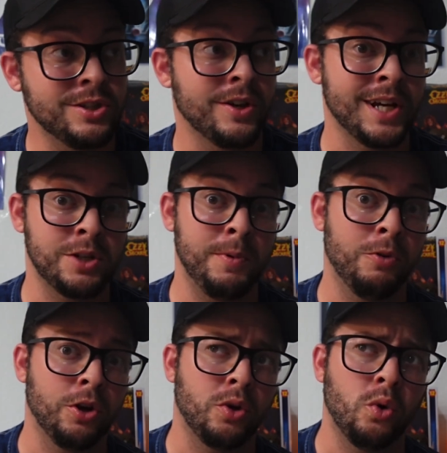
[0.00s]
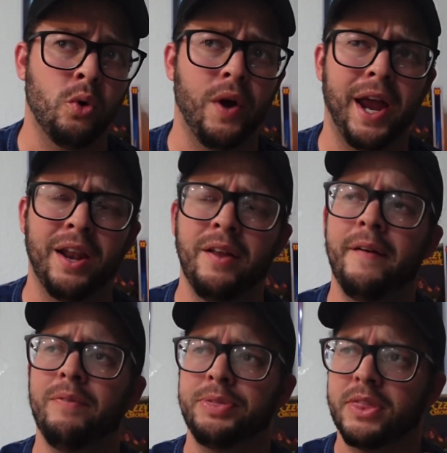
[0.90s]
So it's actually really cool. And
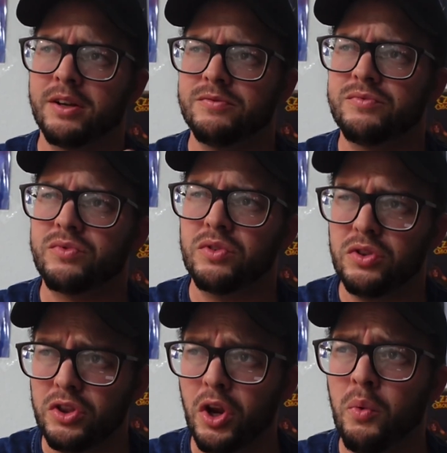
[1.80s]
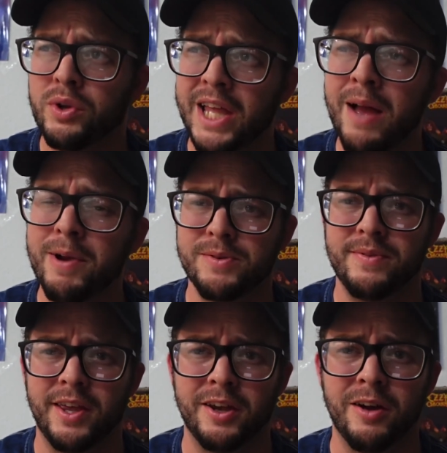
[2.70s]
what that makes me
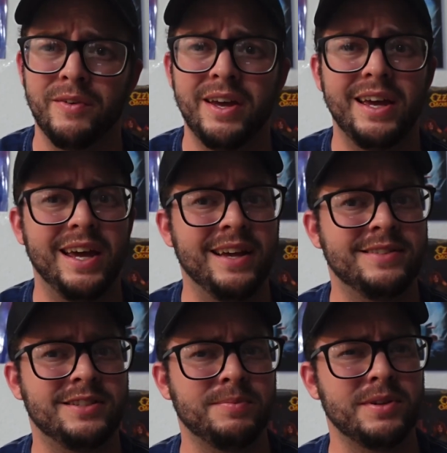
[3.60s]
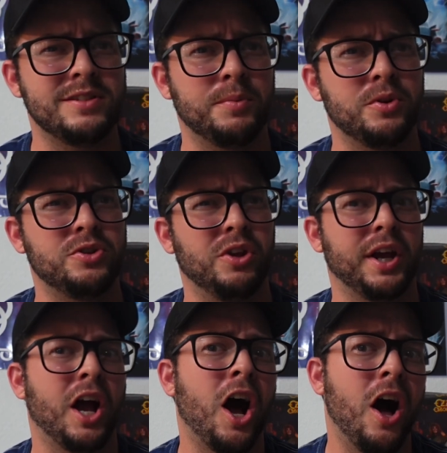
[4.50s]
think of is something similar to
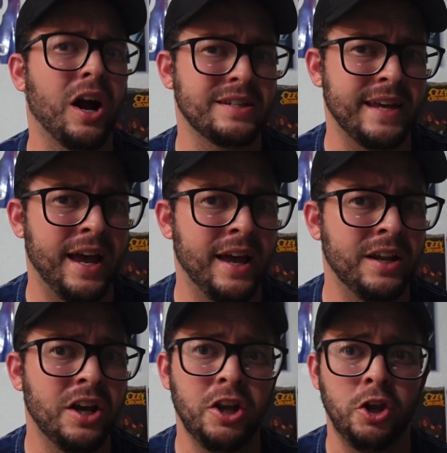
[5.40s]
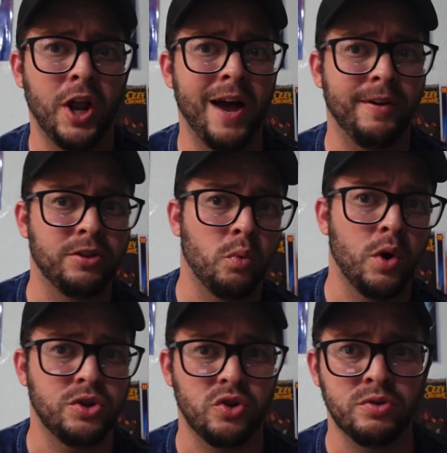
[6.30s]
Hogshead, how the
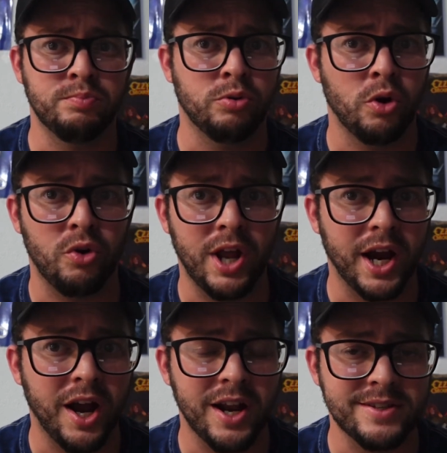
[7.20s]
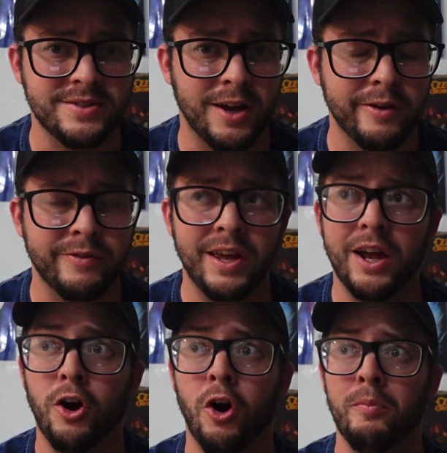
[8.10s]
Wizards brew and that kind of stuff,
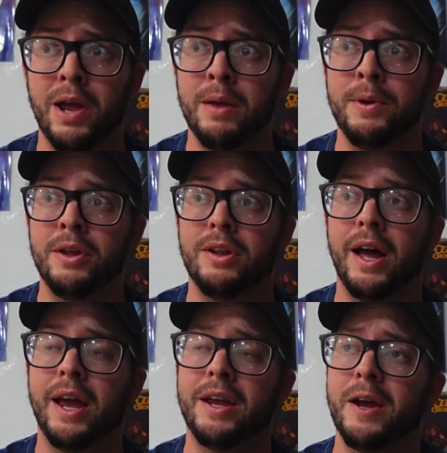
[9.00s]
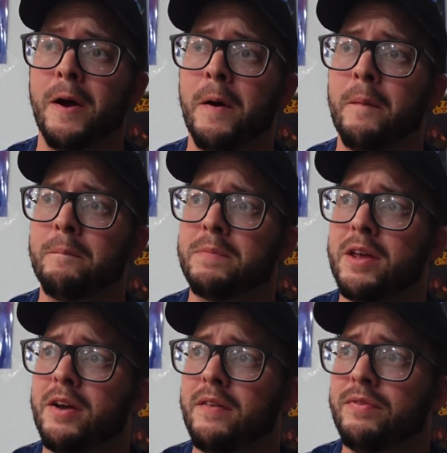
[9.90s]
or maybe
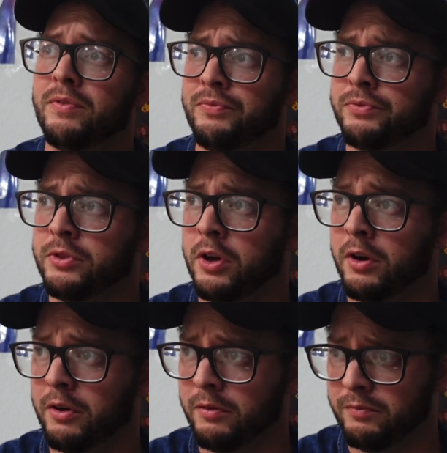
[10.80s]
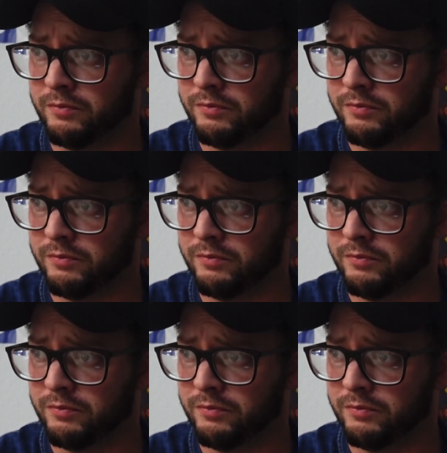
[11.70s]
the